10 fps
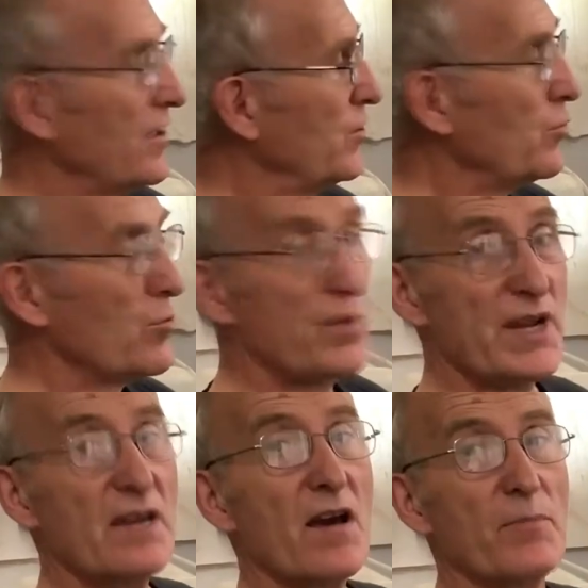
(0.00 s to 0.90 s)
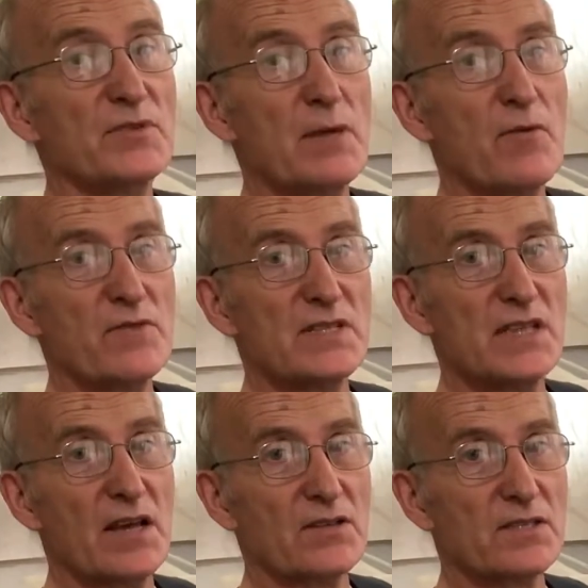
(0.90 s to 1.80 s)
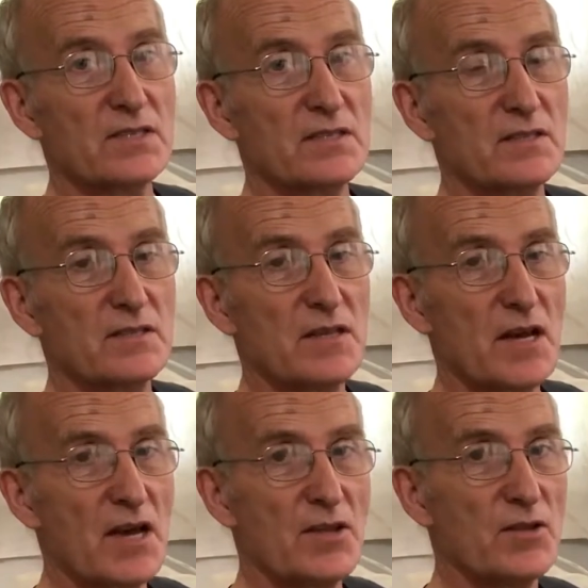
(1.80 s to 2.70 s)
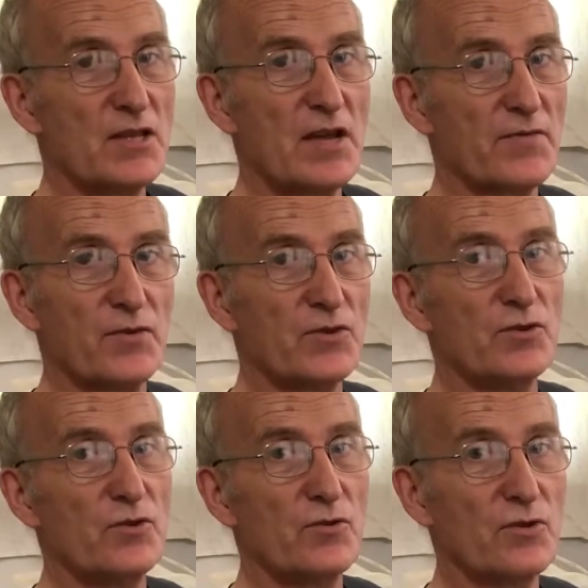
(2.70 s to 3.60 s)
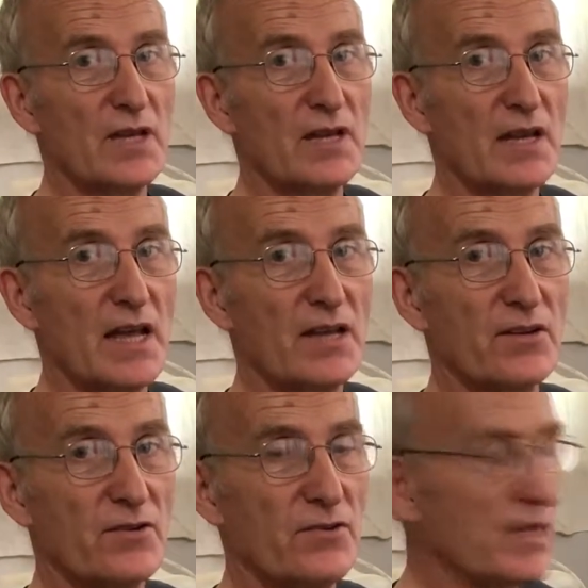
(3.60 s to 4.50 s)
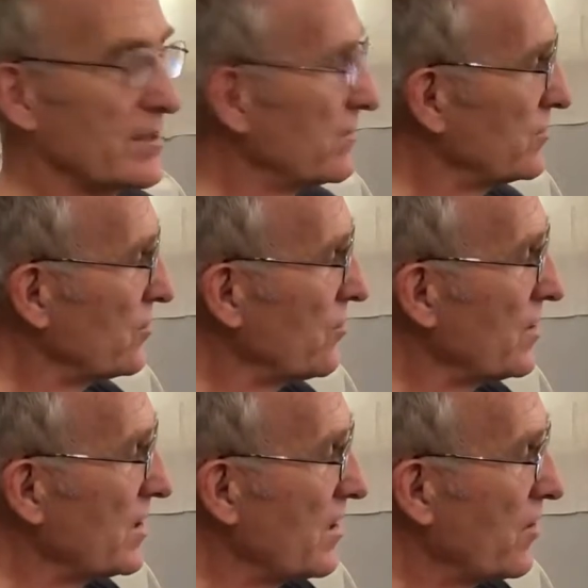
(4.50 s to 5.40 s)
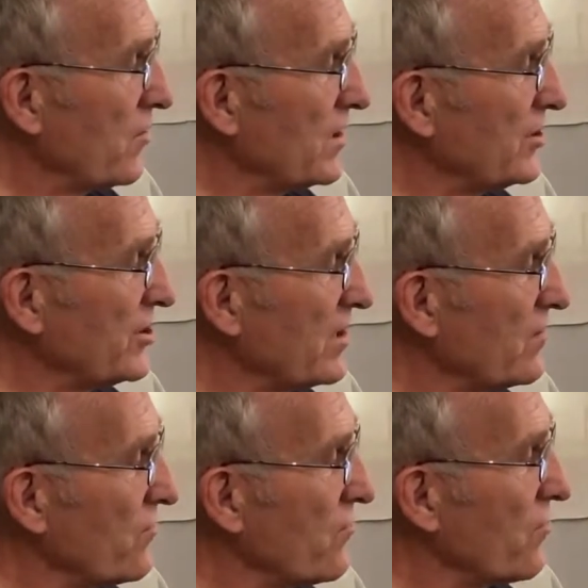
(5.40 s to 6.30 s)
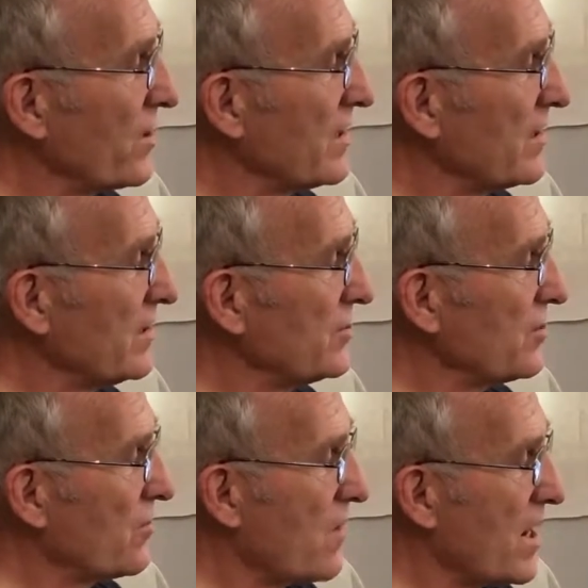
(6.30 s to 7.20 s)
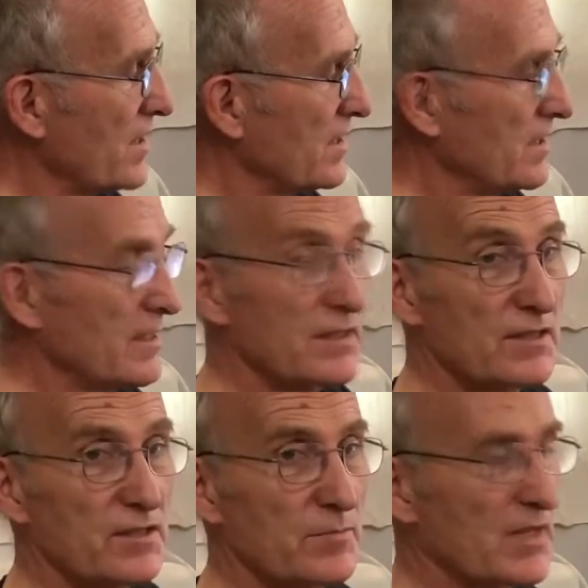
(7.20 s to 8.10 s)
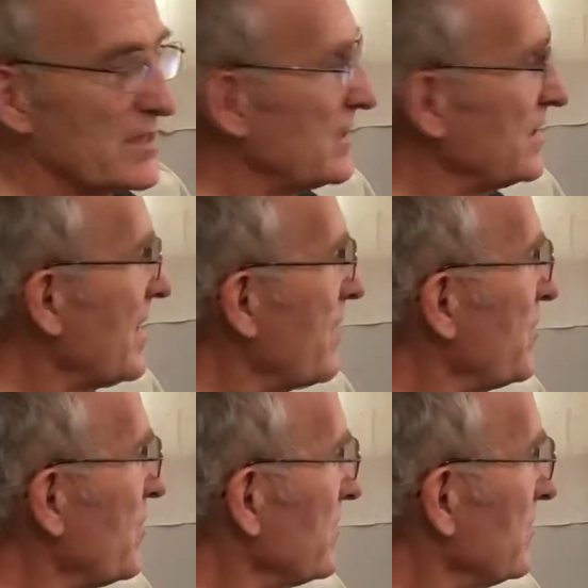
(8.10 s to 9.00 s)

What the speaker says: you will break up some of the cells and therefore you don't get an accurate reading. So only gentle rocking is required to mix the sample.